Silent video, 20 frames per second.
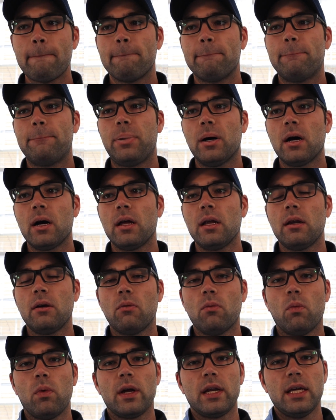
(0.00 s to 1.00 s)
But
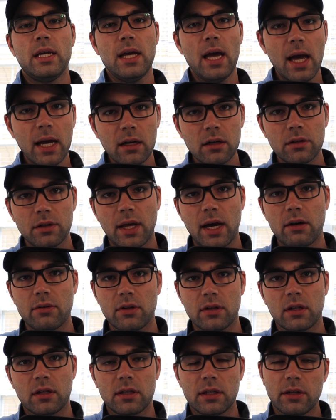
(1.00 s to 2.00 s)
when he angled out
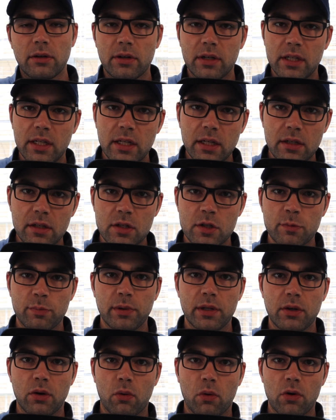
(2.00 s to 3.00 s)
into the clear and he needed to
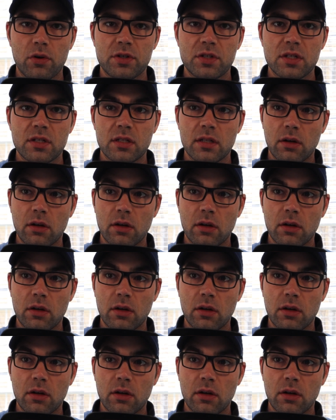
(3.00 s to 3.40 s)
split horses,